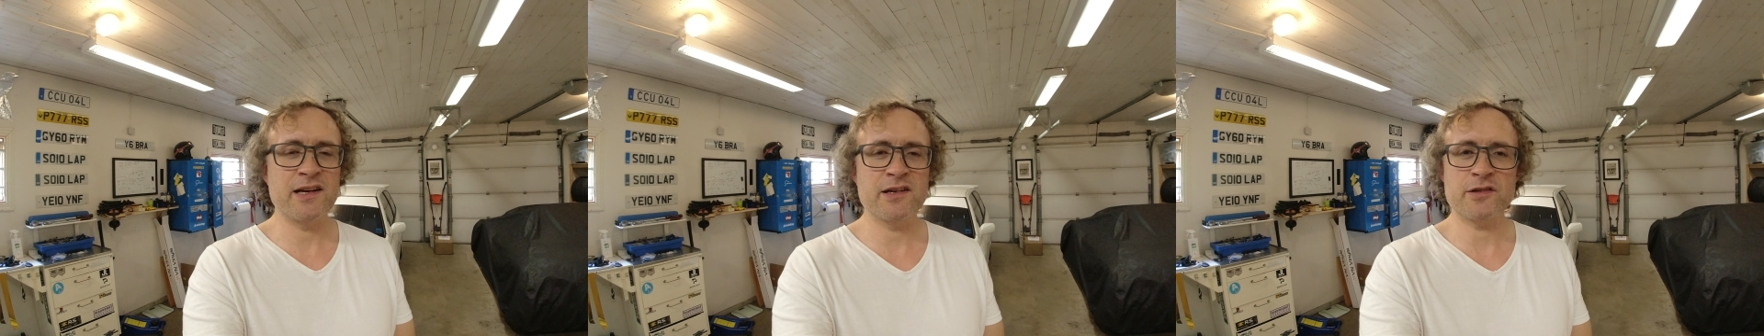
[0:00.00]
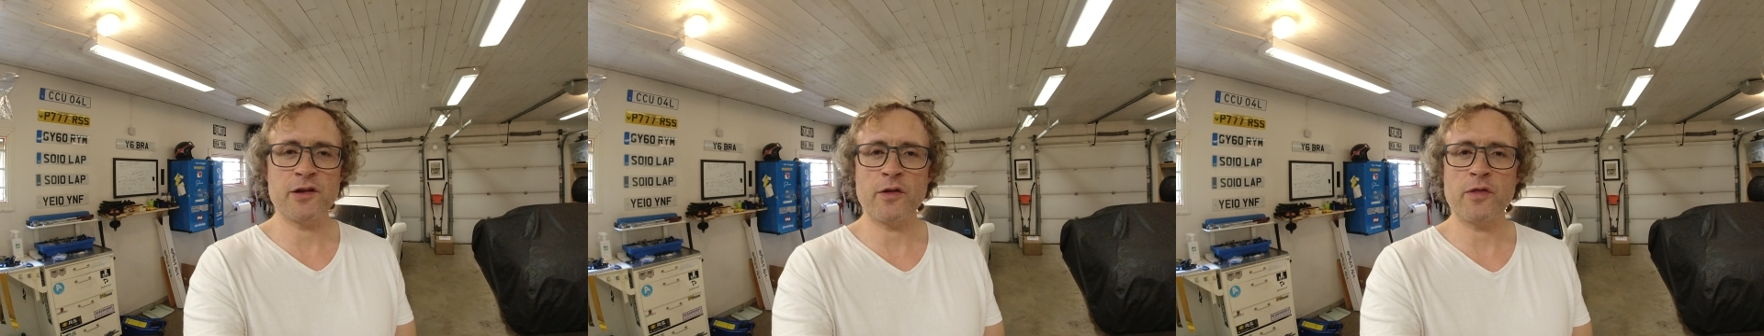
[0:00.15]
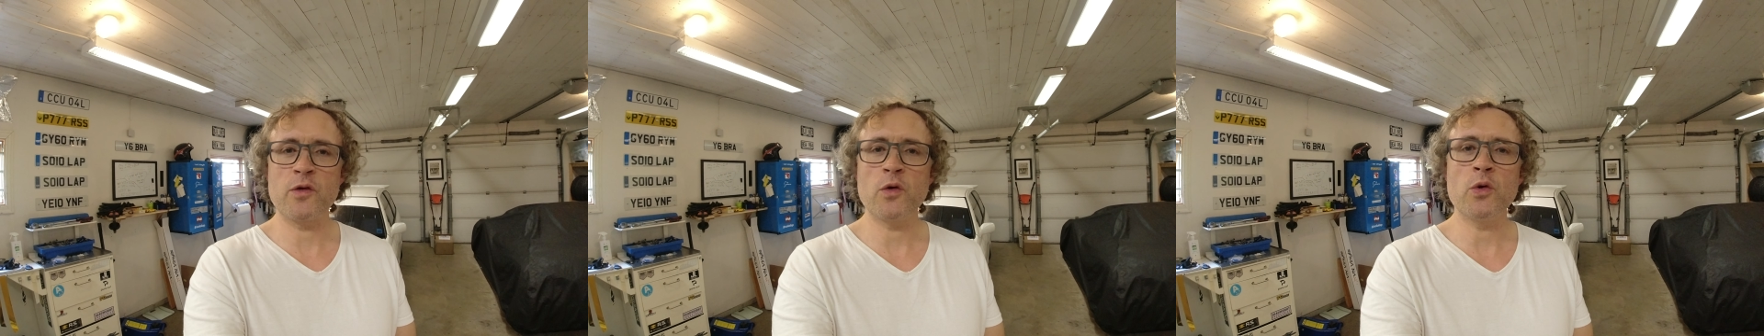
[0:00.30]
as
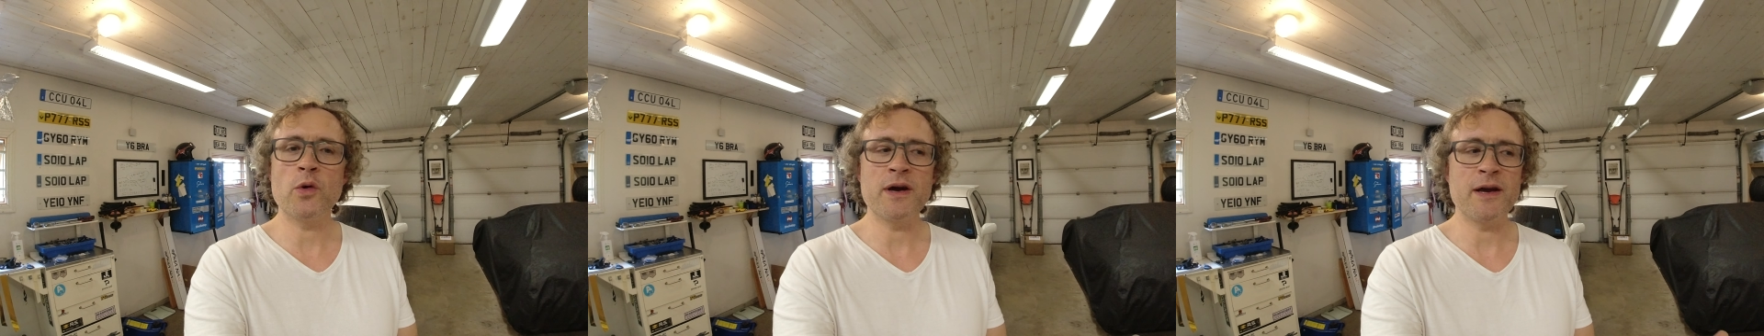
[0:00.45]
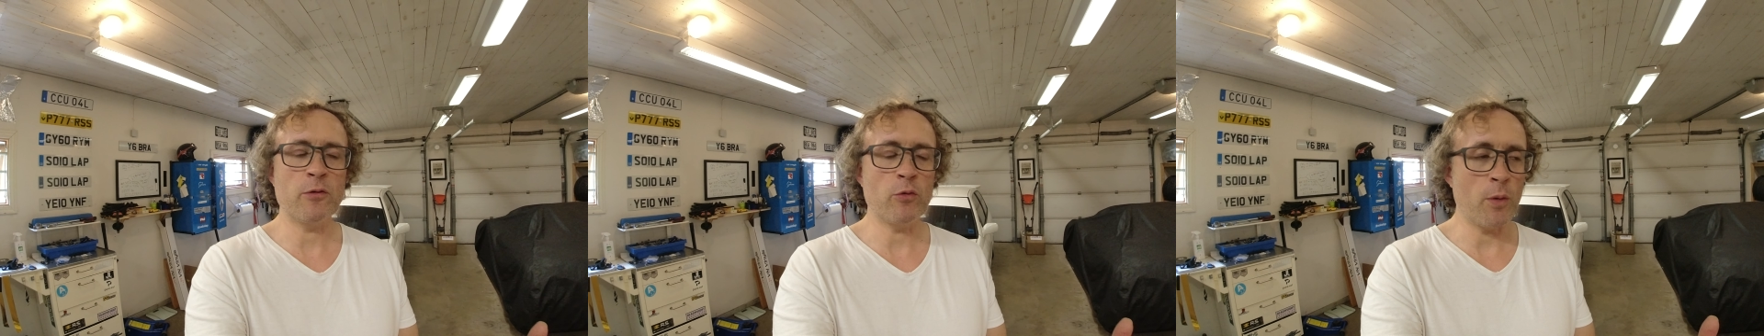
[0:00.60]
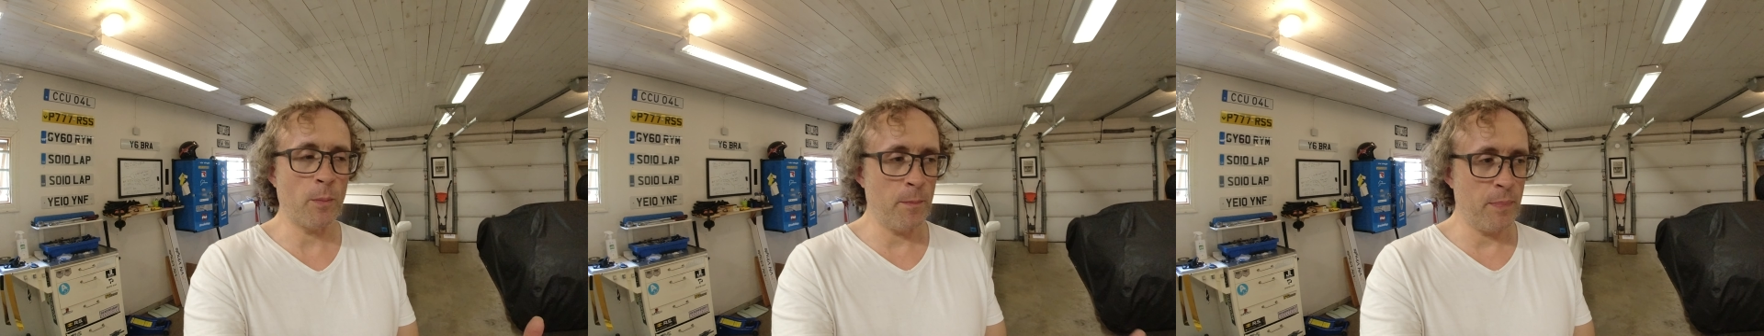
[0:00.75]
I thought
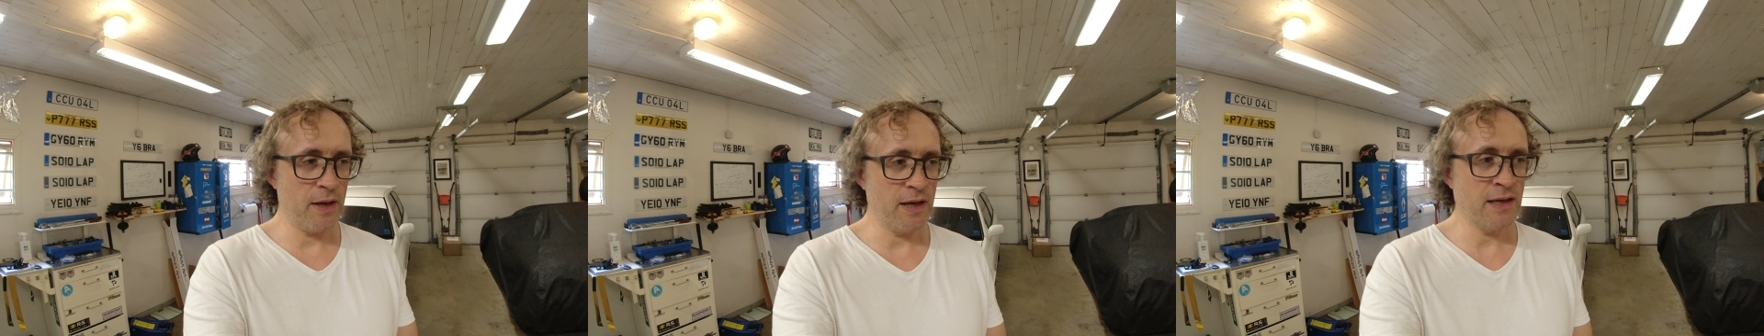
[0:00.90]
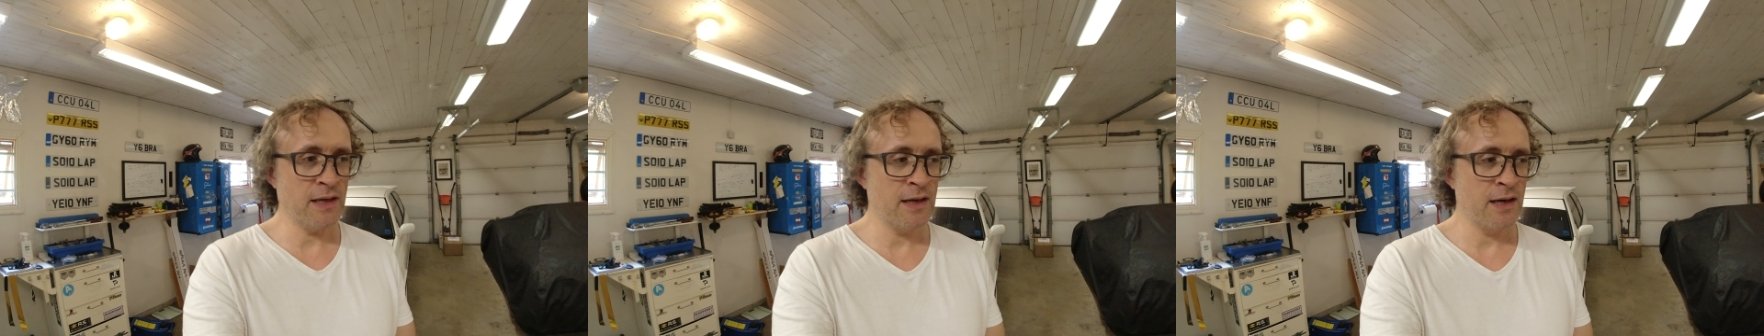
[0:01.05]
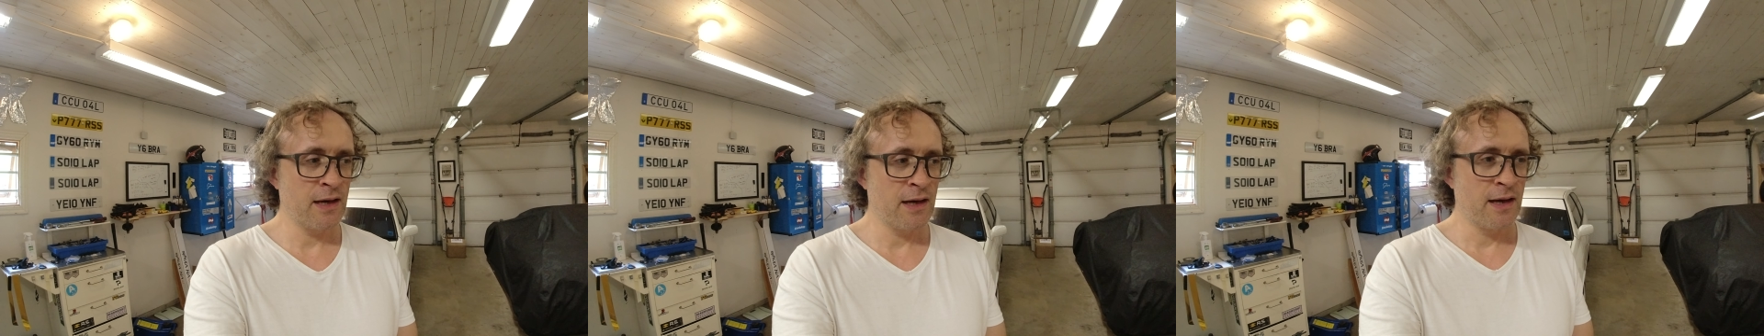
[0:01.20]
it would
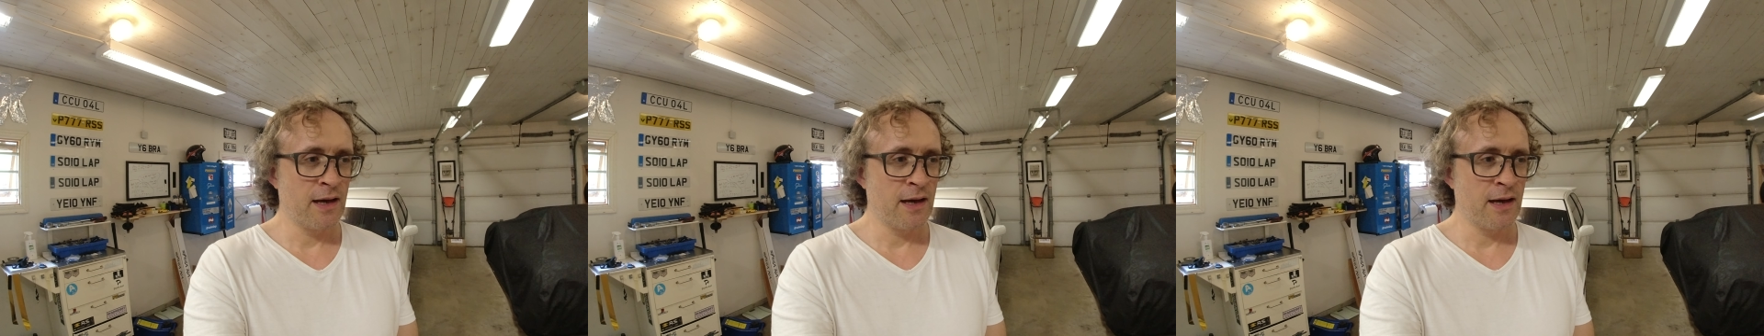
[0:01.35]
be